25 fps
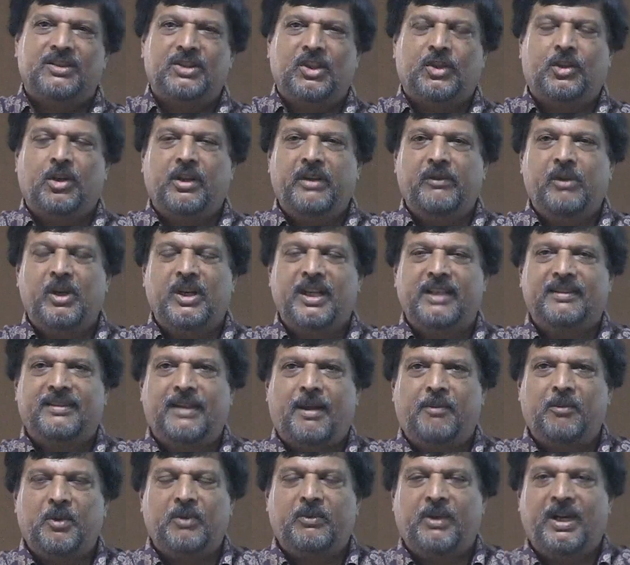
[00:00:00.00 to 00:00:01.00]
just to give you an
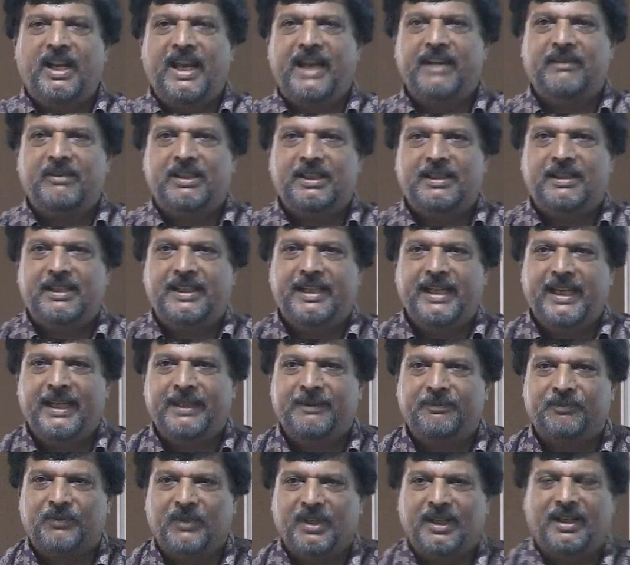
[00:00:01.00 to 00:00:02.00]
example for language
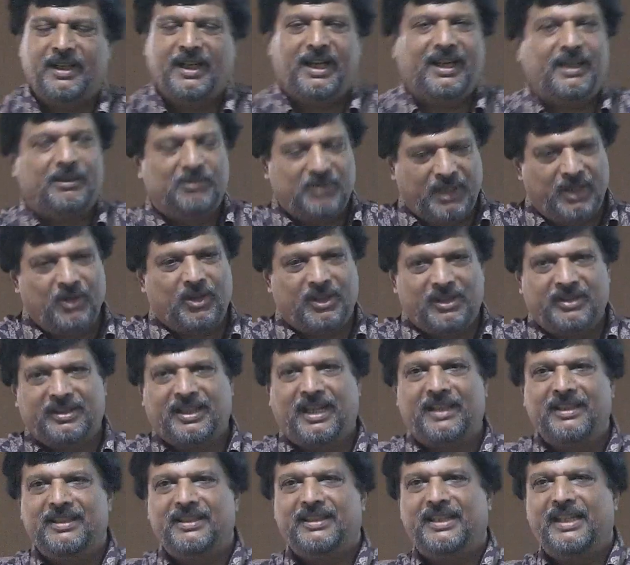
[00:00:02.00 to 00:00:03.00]
learning, the
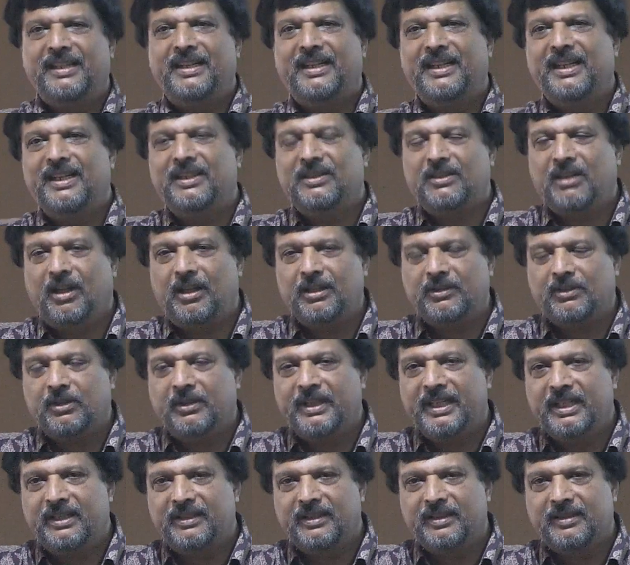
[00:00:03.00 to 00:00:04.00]
Southern theory is
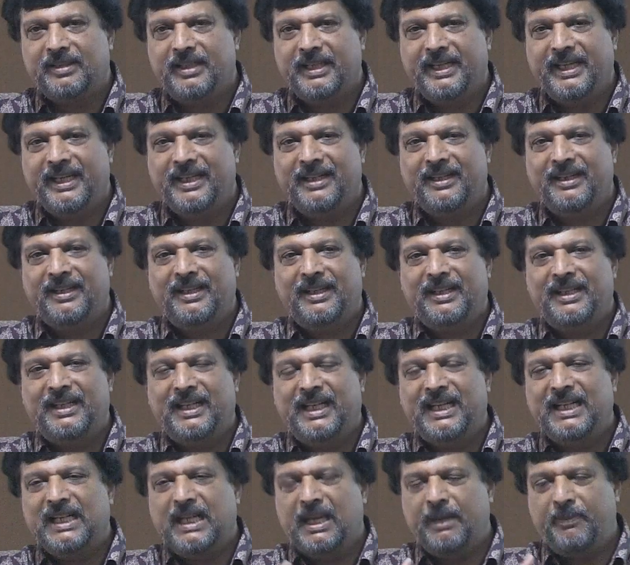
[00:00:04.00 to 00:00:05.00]
also interested in
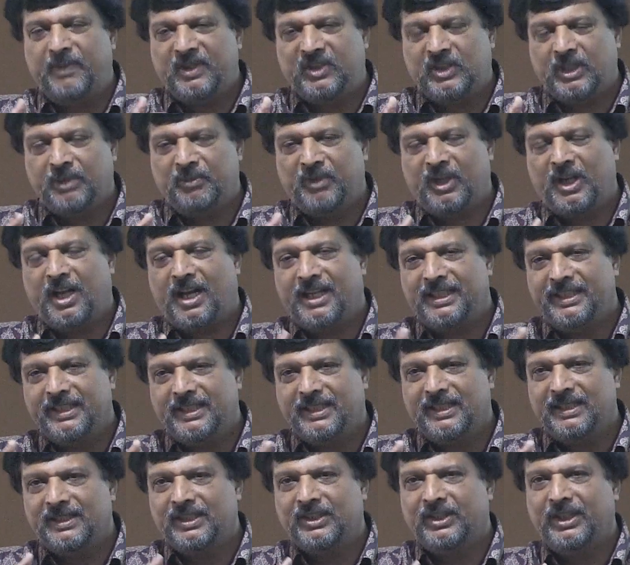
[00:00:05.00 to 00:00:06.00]
an
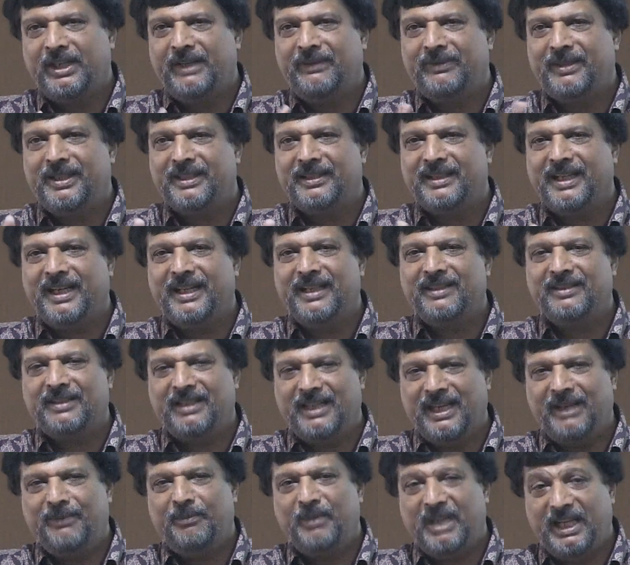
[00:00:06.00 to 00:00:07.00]
epistemological shift. That is,
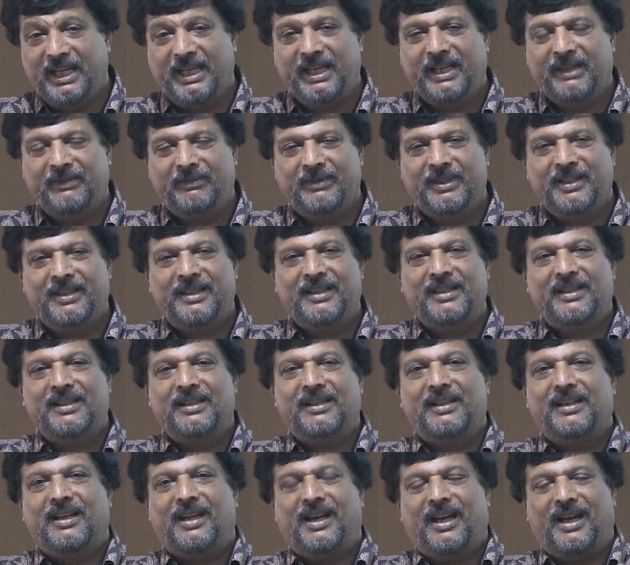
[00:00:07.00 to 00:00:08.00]
they believe
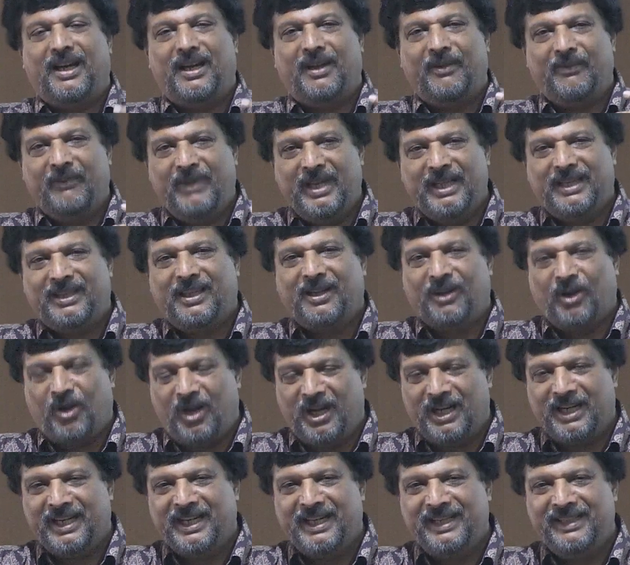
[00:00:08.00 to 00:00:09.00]
with
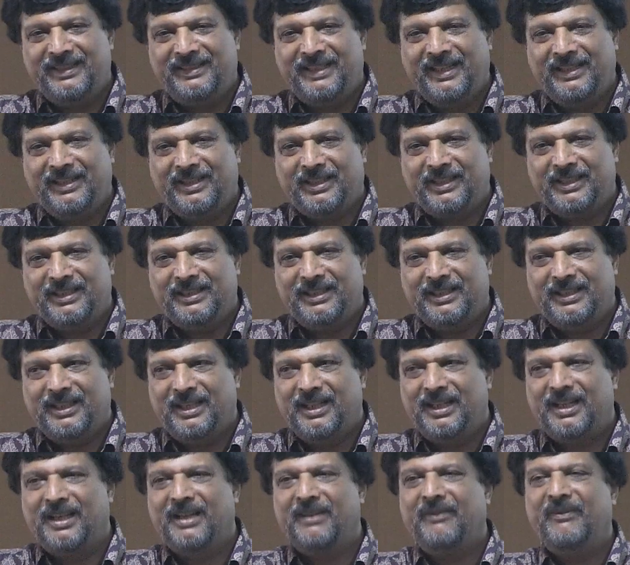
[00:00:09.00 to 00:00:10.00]

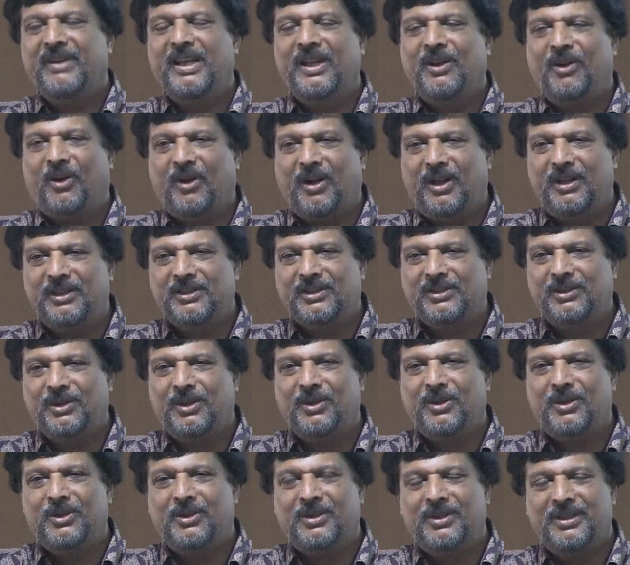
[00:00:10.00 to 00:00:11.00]
colonization, we
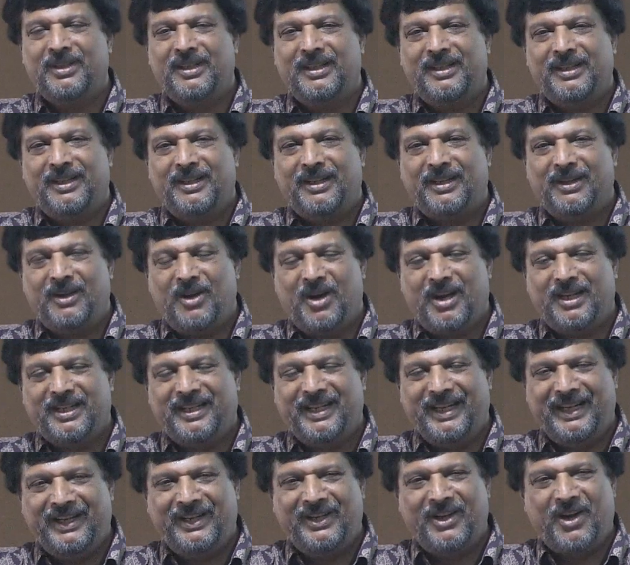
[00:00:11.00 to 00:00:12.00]
also
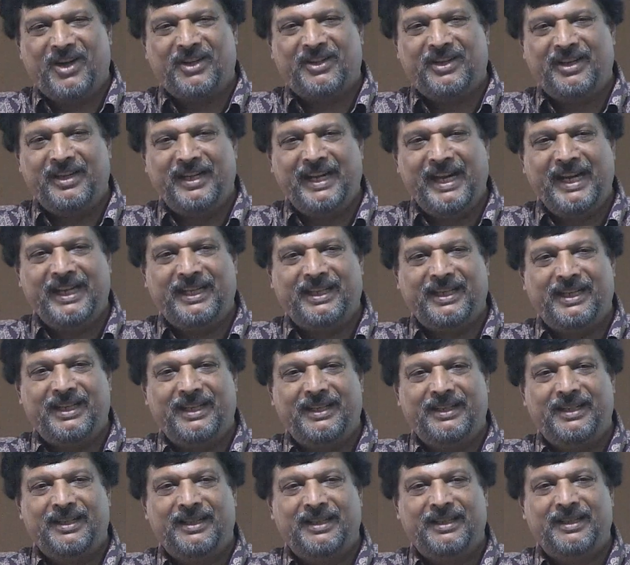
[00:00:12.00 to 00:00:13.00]
got
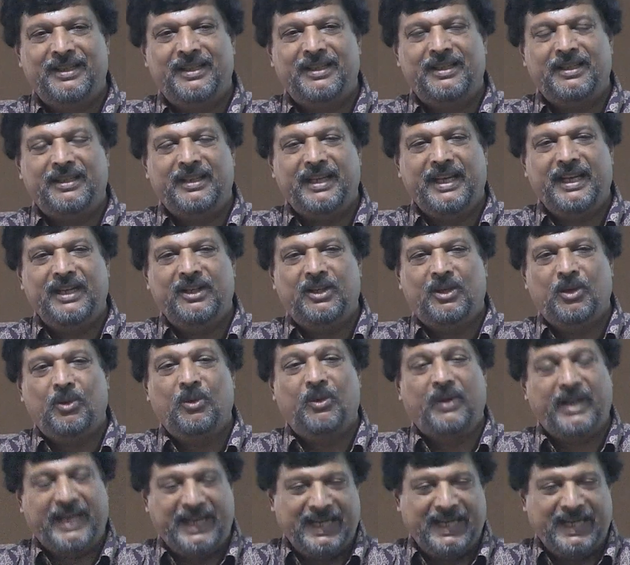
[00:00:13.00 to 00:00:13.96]
indoctrinated into